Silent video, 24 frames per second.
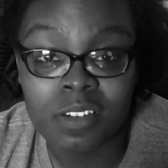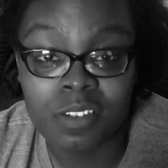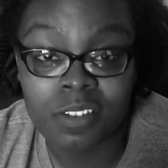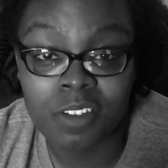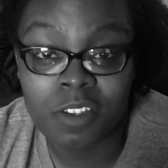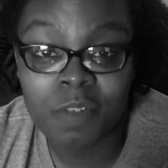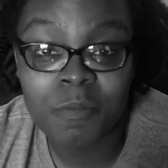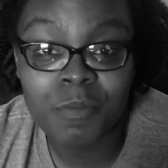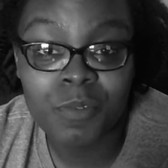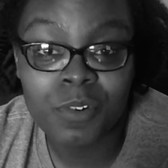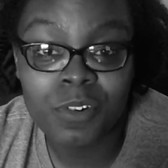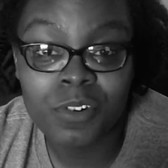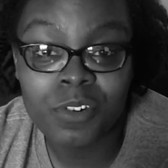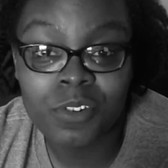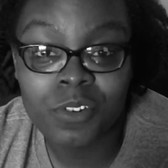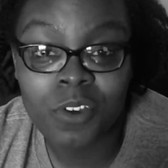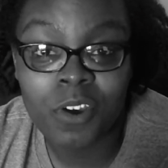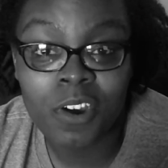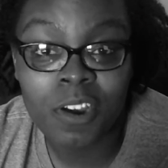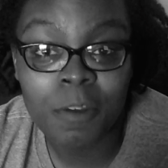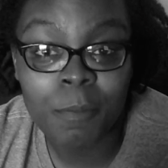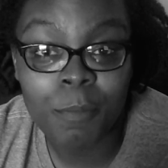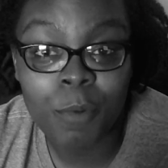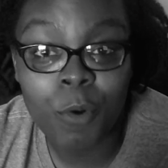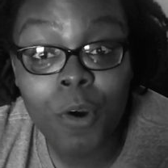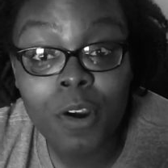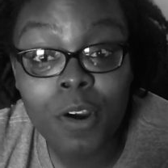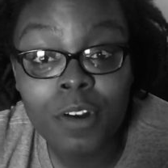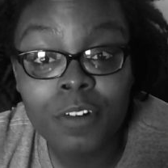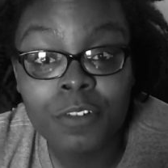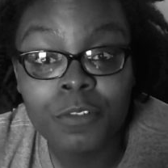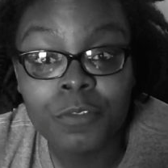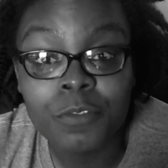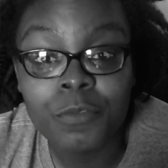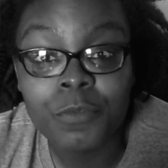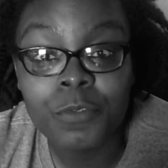numbers are
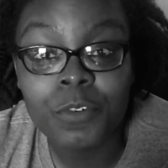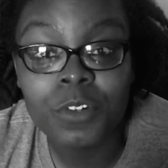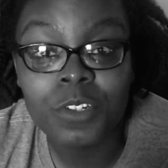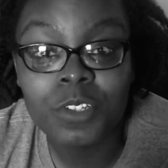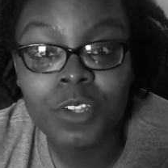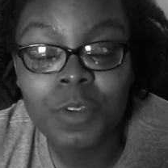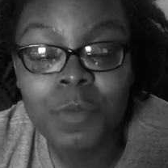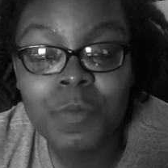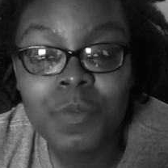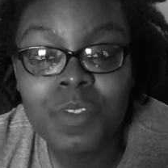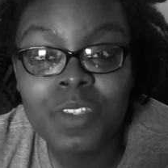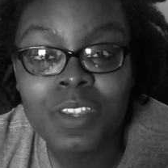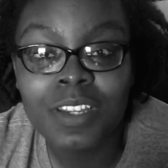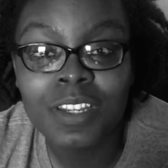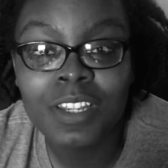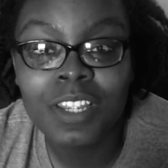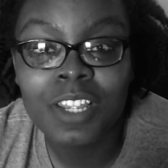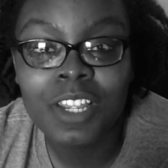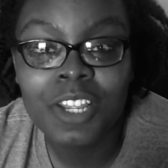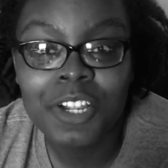important for something.